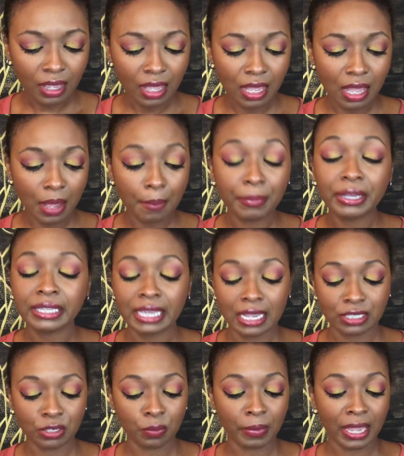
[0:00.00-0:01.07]
But yeah,
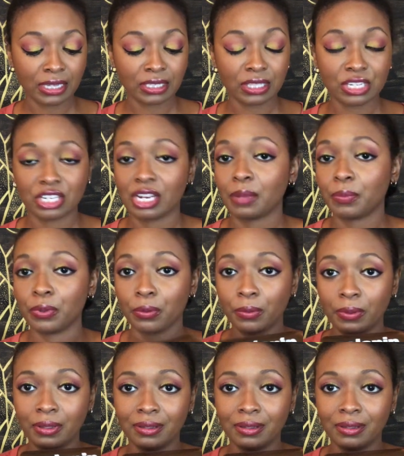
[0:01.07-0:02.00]
so back to the shampoo.